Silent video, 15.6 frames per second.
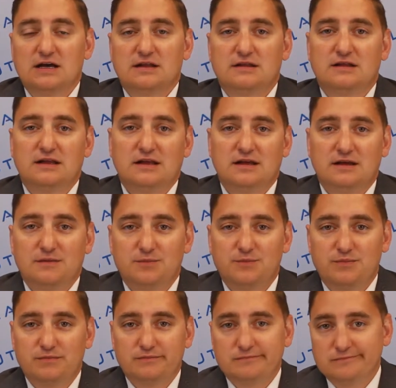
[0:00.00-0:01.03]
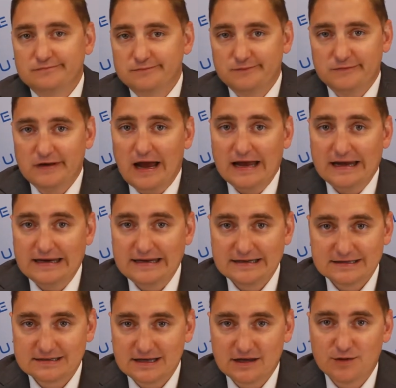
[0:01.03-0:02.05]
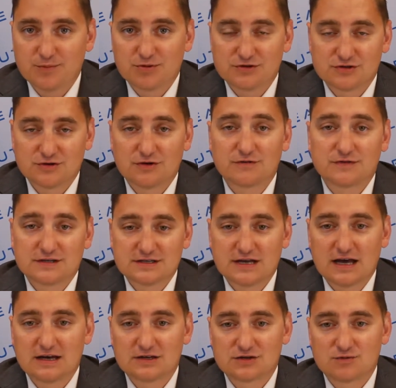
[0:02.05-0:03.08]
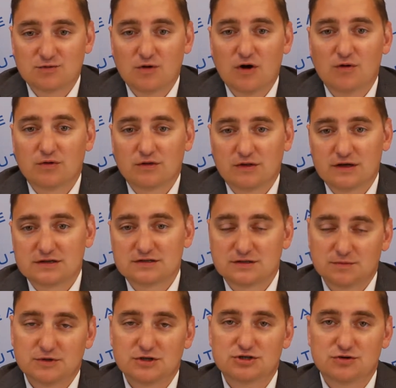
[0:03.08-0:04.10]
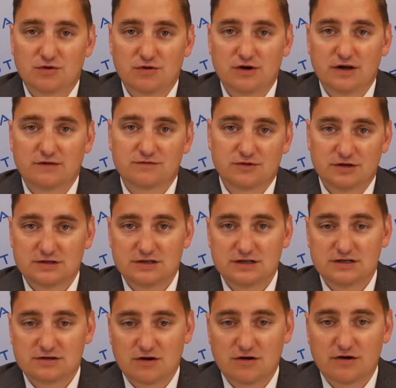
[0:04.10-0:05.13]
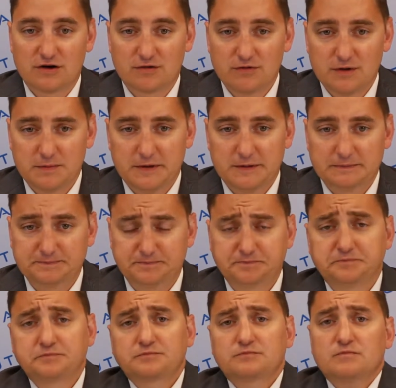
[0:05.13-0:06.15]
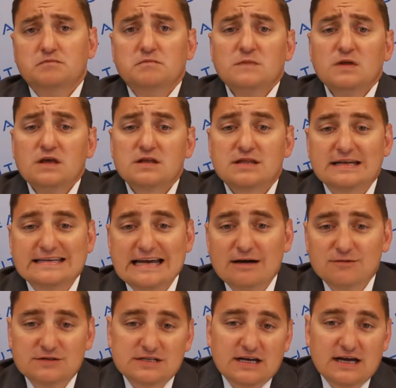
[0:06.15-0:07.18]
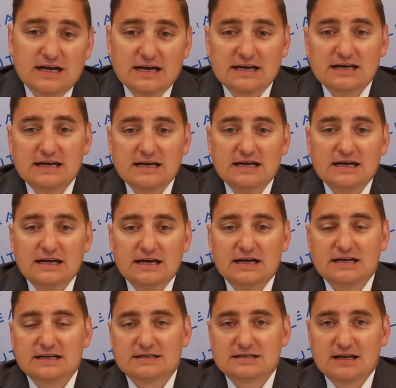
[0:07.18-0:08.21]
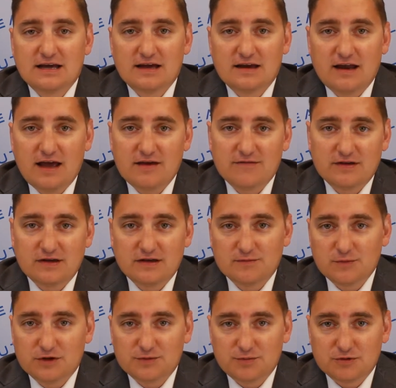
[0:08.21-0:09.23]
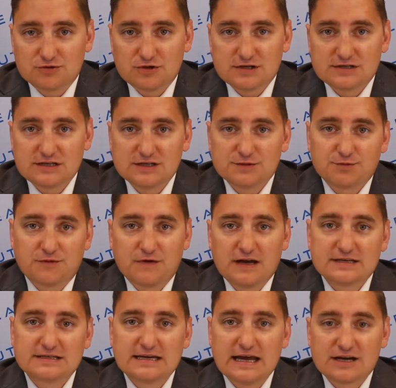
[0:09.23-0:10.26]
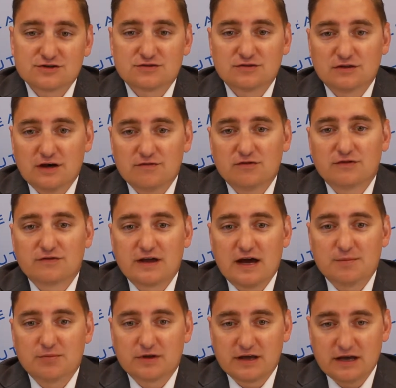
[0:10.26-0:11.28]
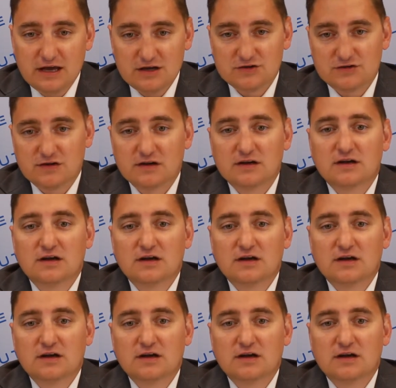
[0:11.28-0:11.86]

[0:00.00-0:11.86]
The idea is that you preserve the status quo unless the majority of trustees are in agreement. The downside is that having multiple trustees provides an extra level of complication